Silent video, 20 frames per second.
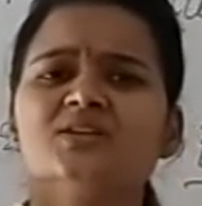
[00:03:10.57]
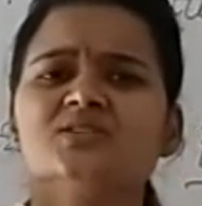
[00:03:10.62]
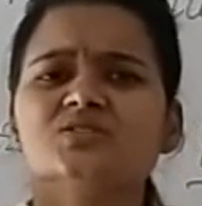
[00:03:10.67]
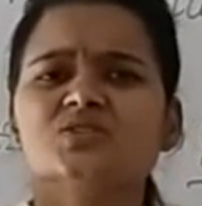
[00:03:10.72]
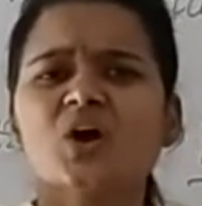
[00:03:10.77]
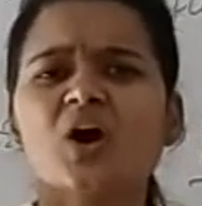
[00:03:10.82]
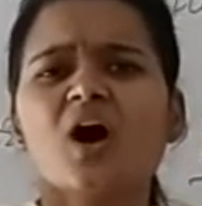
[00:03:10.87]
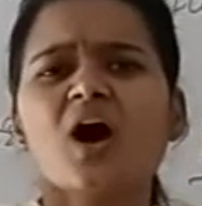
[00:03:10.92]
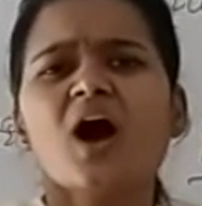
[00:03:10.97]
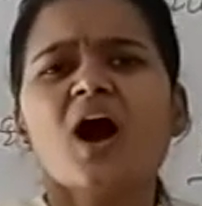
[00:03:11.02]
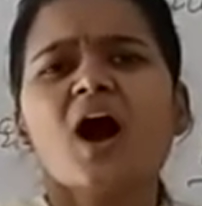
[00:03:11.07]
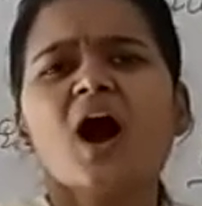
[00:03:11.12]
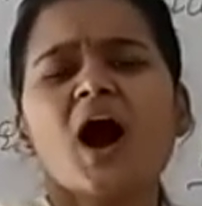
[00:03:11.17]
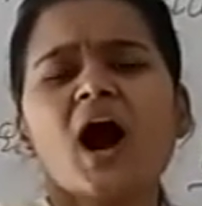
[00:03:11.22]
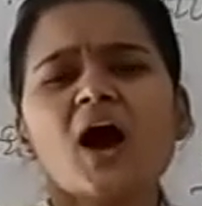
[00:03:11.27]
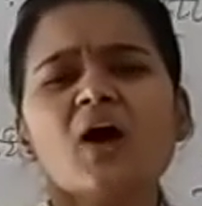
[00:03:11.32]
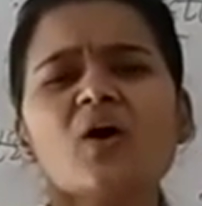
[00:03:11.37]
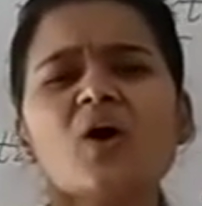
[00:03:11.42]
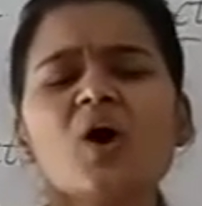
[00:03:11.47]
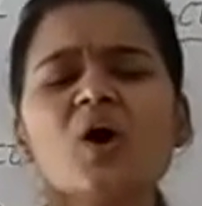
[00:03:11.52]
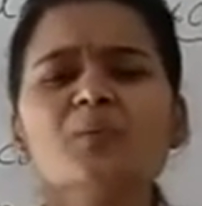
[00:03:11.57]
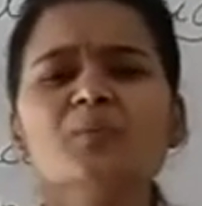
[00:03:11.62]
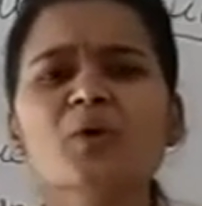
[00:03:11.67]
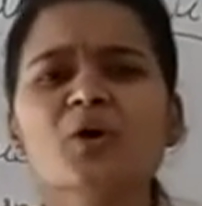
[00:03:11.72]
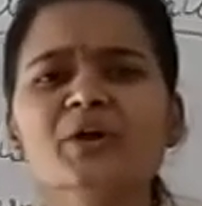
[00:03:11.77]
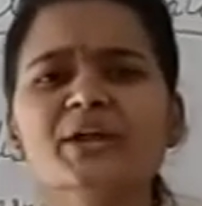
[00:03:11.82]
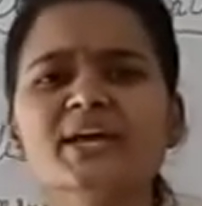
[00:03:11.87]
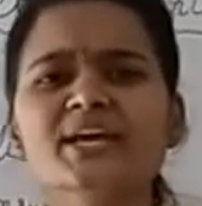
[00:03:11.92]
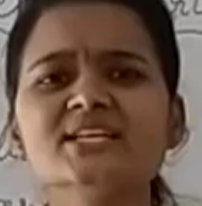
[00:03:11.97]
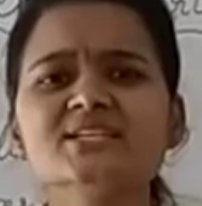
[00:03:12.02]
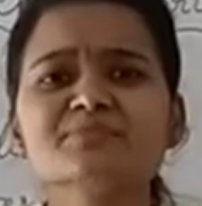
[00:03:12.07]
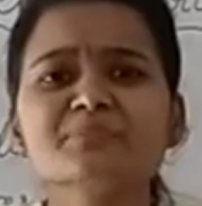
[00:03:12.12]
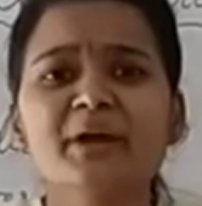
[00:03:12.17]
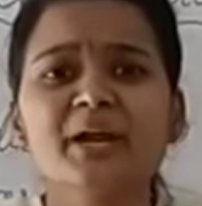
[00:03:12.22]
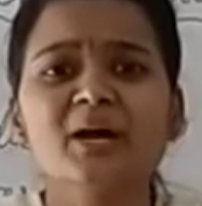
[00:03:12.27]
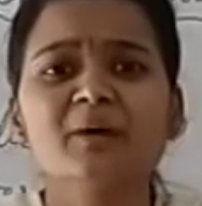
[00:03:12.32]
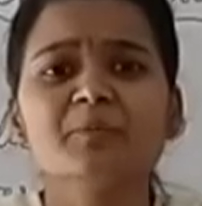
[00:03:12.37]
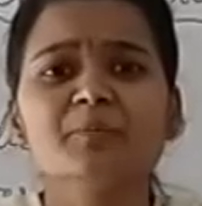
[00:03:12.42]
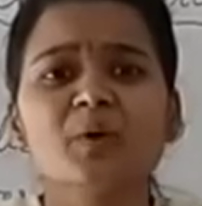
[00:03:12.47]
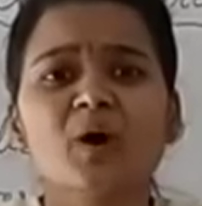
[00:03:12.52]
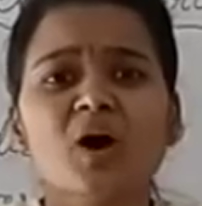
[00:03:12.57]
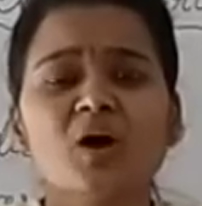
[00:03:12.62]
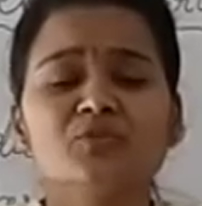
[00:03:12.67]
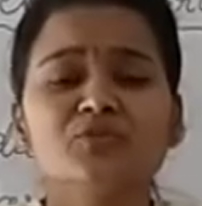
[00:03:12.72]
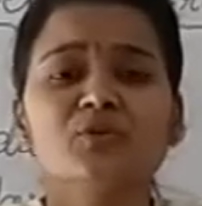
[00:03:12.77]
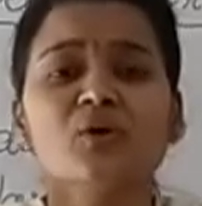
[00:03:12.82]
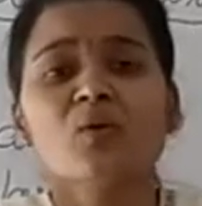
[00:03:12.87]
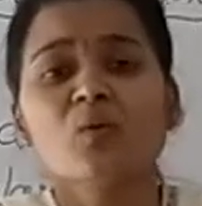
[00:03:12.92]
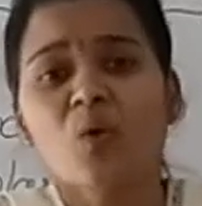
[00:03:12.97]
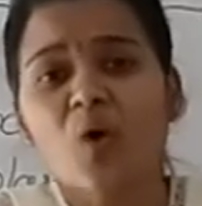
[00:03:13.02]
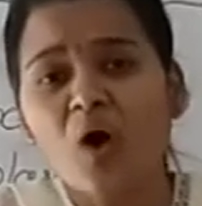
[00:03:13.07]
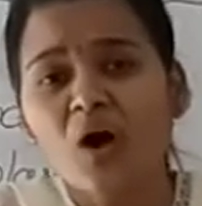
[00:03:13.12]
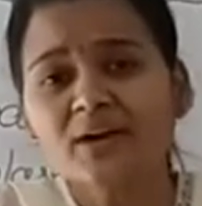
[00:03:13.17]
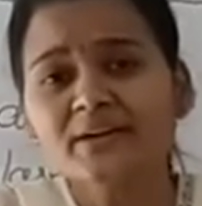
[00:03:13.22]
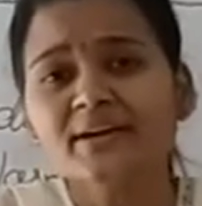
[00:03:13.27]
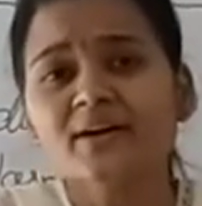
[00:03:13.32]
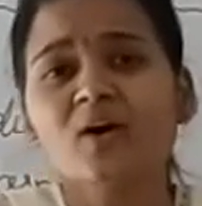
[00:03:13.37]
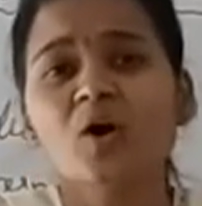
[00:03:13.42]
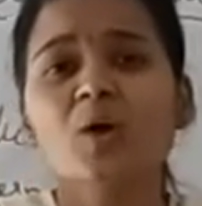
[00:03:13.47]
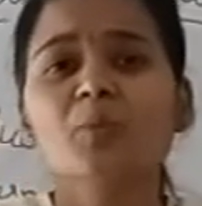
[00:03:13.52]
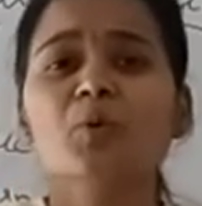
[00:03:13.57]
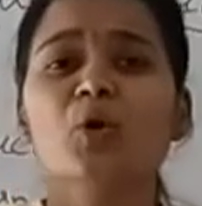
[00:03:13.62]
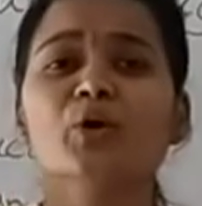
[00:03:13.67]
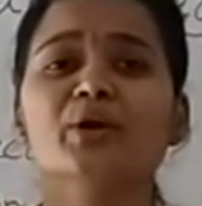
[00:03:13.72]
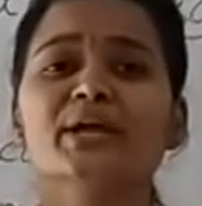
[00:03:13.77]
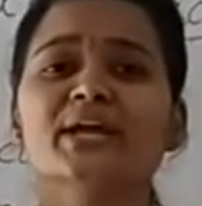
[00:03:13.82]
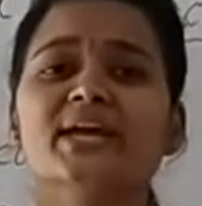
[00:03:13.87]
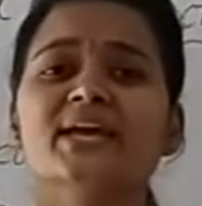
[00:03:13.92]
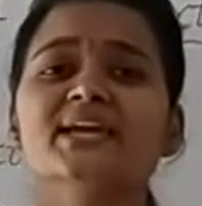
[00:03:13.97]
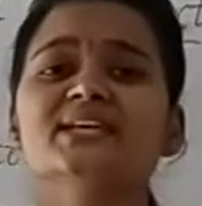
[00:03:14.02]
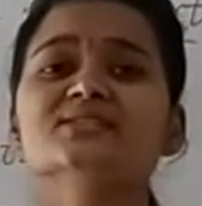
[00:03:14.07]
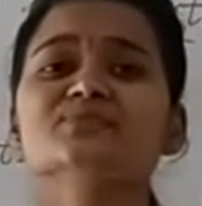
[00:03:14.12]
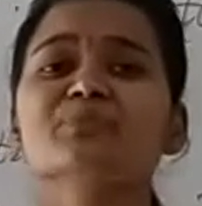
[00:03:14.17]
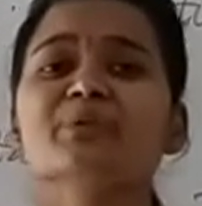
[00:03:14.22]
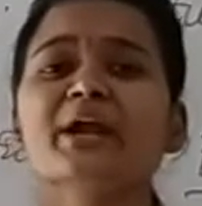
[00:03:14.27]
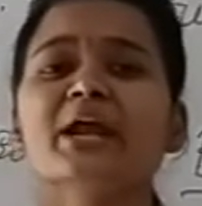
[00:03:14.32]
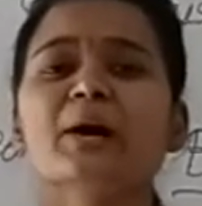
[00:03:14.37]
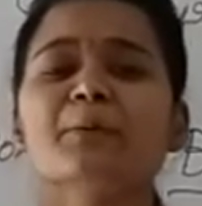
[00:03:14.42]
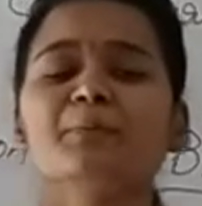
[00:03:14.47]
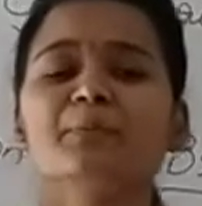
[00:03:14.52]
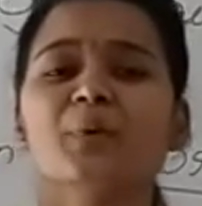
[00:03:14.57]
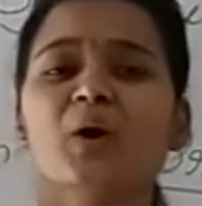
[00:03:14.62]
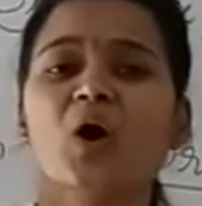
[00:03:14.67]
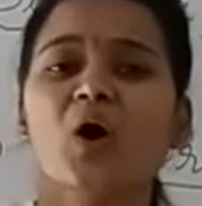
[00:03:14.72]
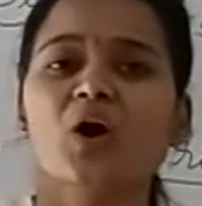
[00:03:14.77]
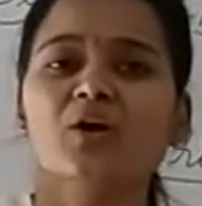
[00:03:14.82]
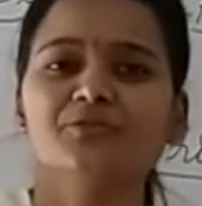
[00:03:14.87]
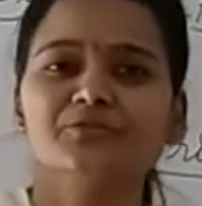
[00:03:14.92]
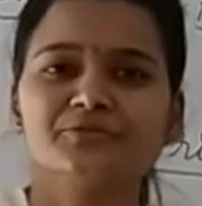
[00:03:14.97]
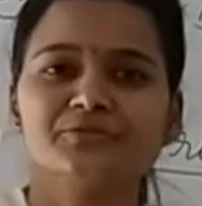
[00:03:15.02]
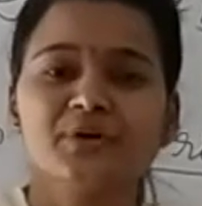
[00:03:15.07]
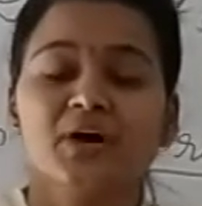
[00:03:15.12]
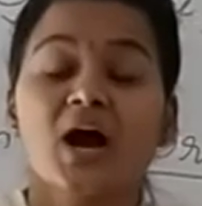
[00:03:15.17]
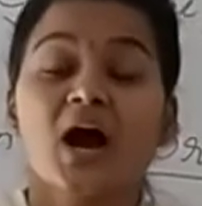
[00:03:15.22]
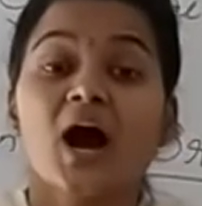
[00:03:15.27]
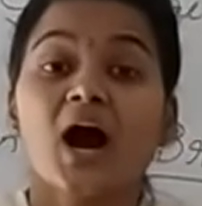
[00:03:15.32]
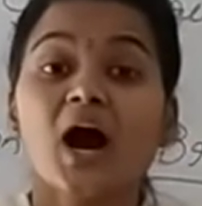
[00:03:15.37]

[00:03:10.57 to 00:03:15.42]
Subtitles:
So, how our body is made up of? For what our body is made up of?